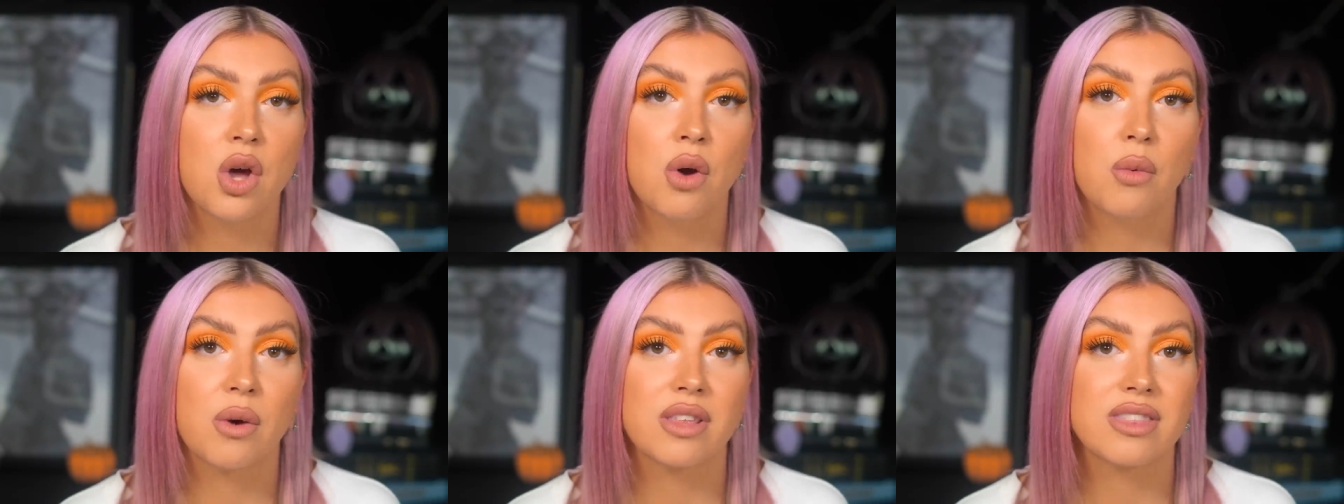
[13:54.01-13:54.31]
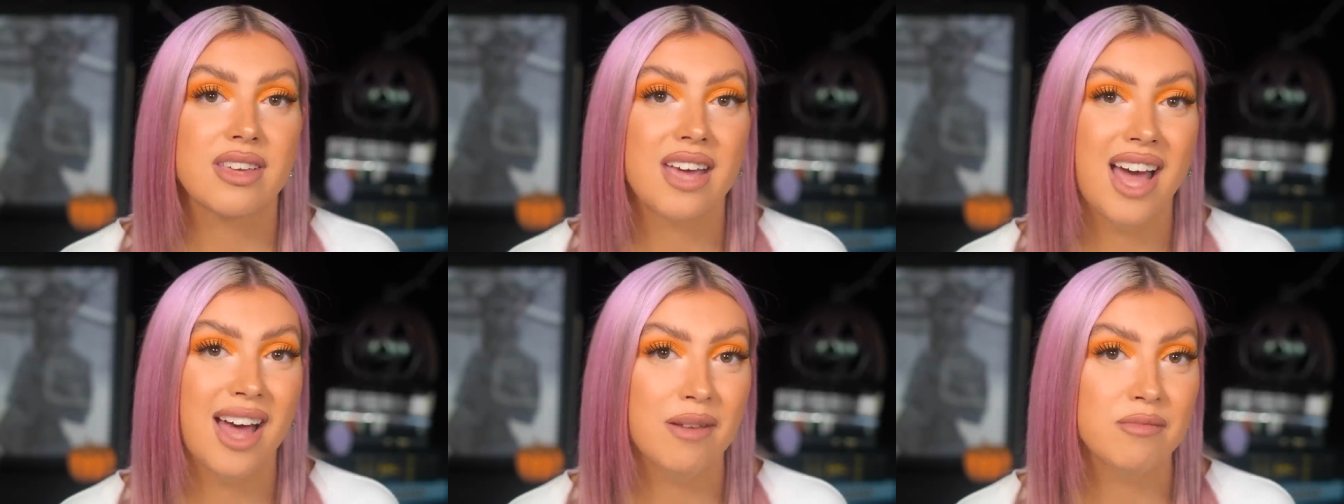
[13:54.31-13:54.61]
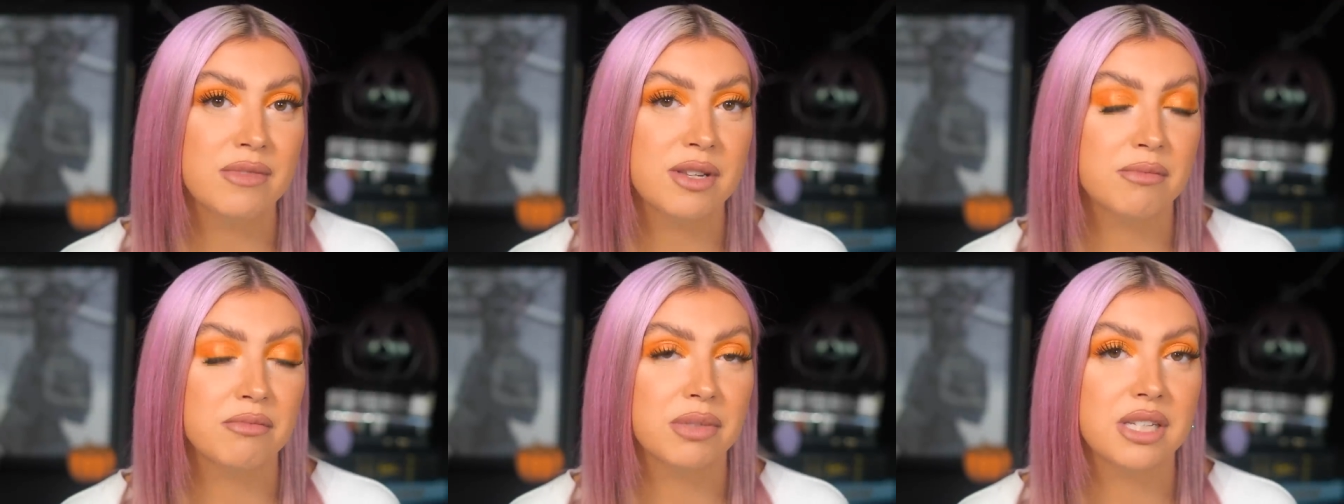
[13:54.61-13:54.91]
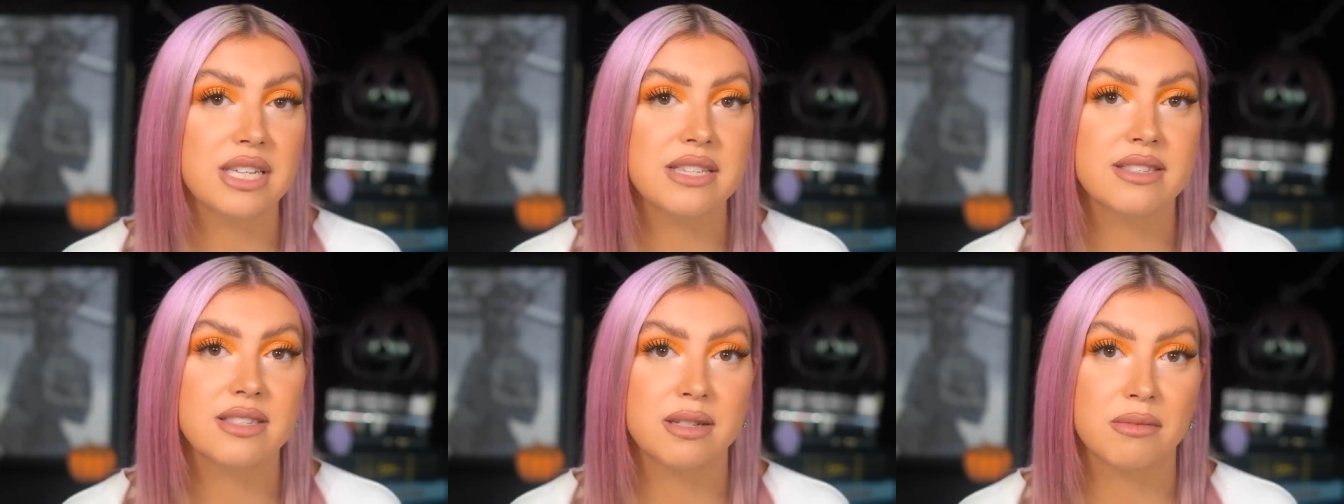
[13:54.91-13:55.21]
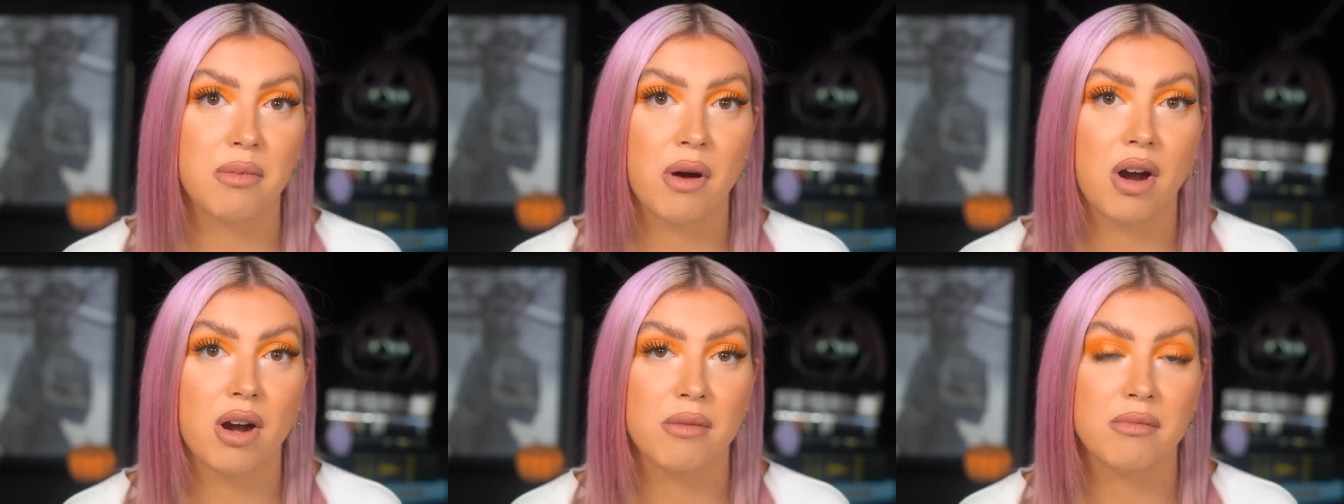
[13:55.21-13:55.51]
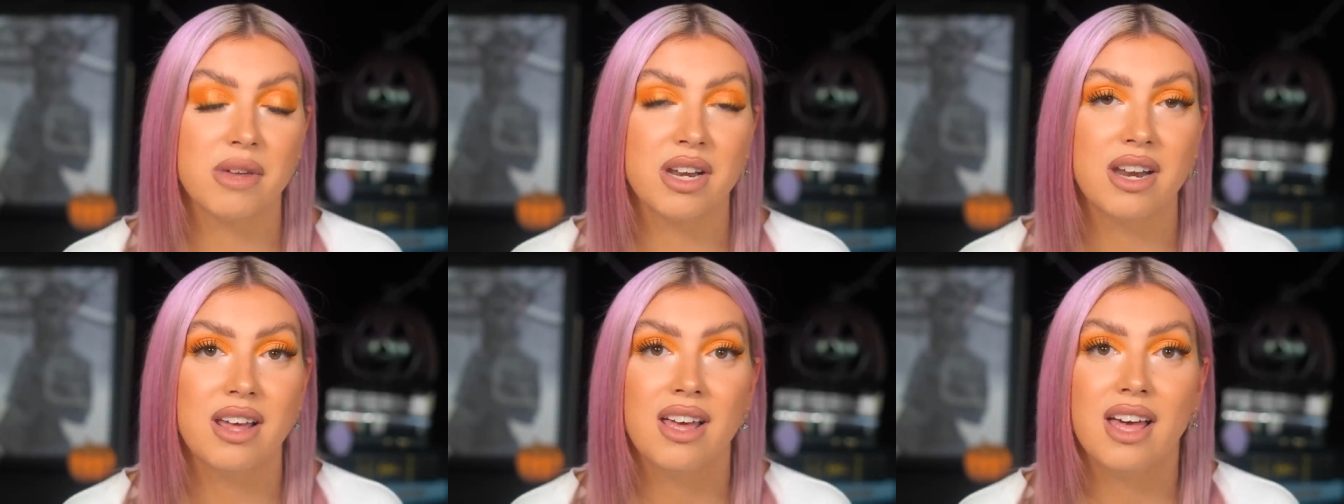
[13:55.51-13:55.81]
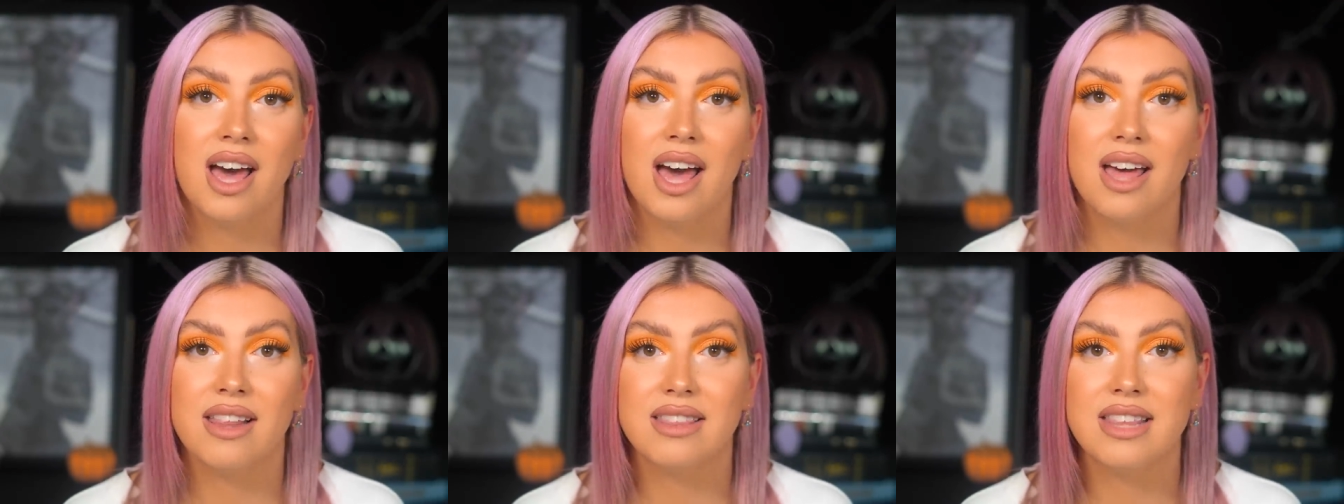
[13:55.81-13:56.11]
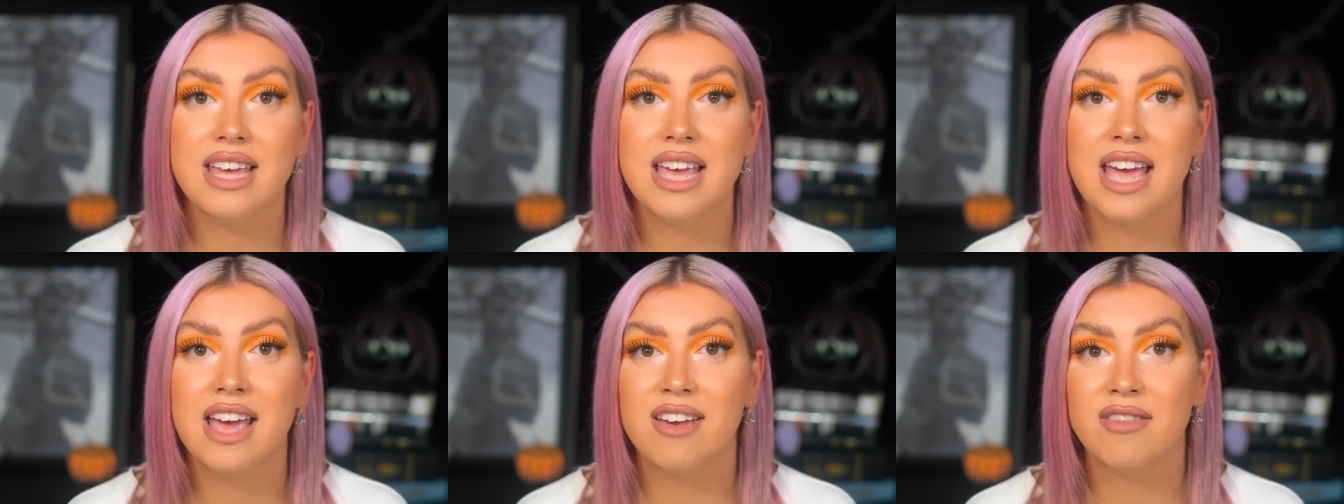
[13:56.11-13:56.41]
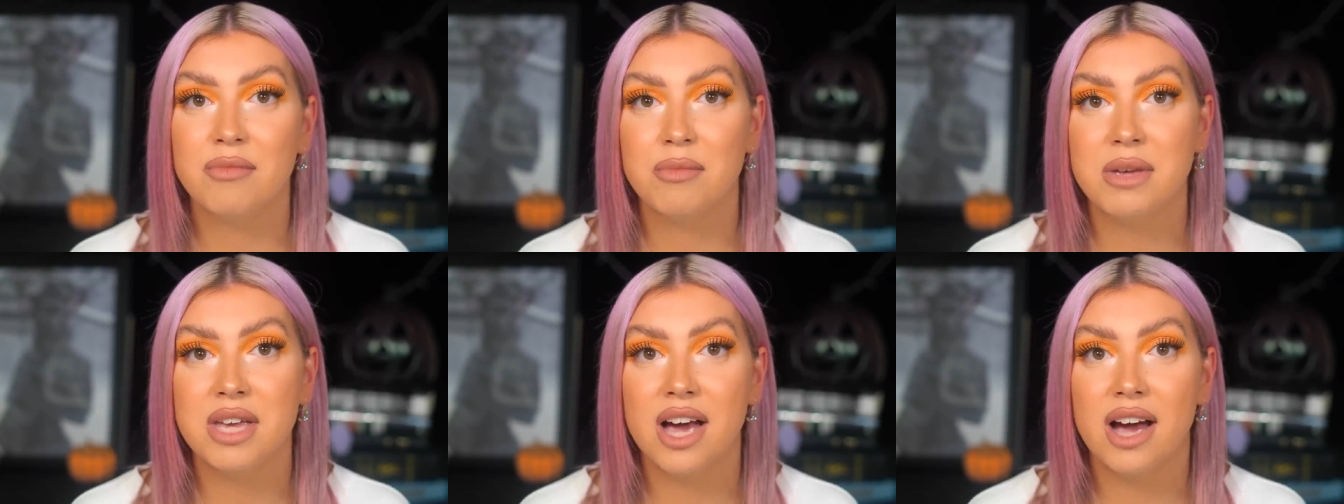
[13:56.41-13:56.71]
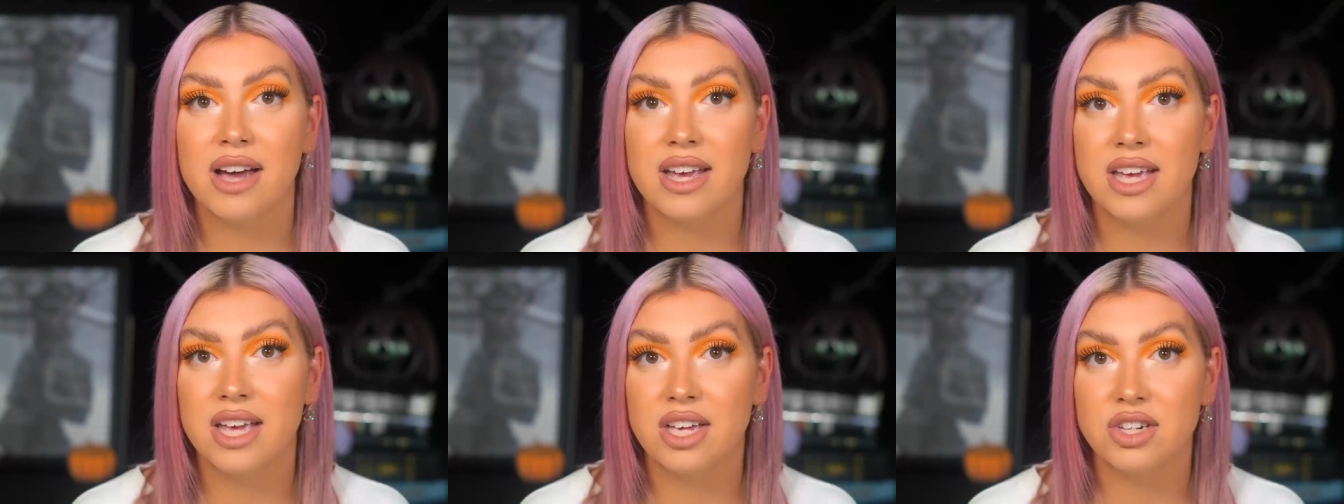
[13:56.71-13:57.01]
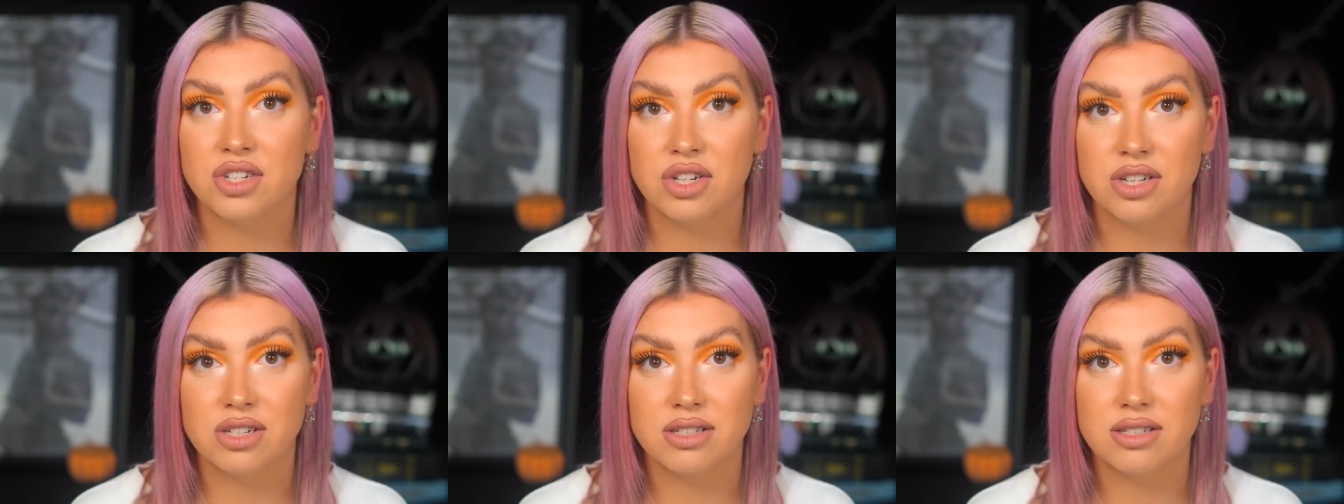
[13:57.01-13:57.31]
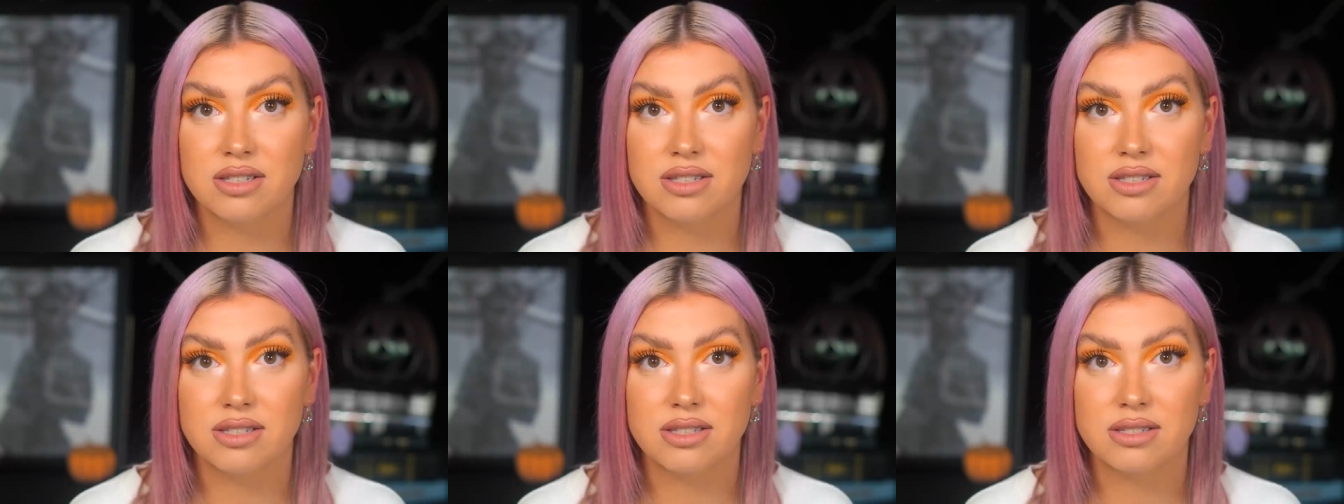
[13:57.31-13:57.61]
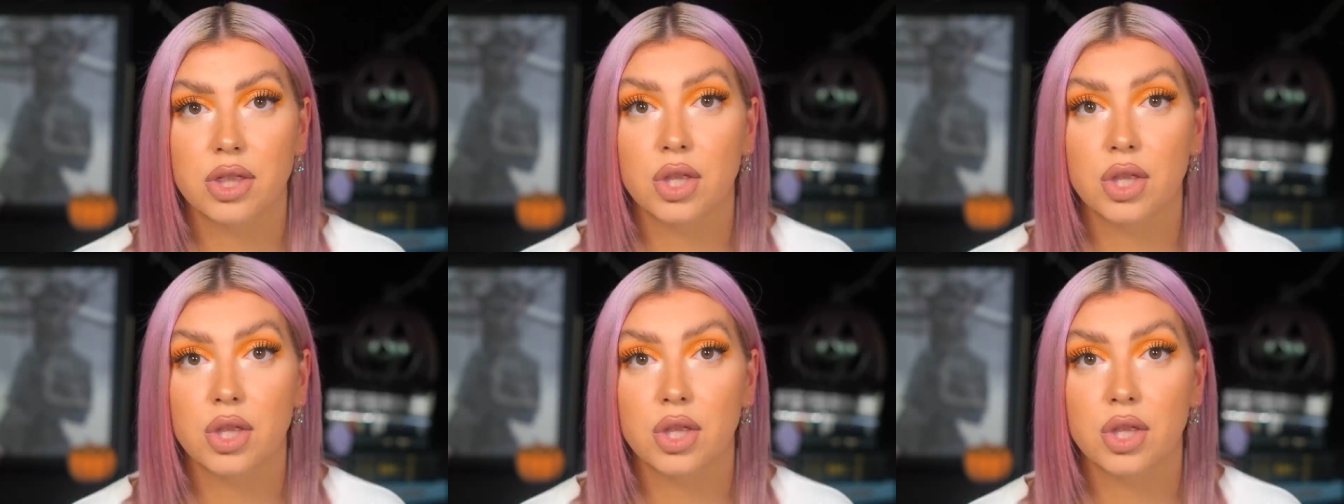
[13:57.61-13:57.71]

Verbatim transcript: with Camden Police Department and the F B I agents.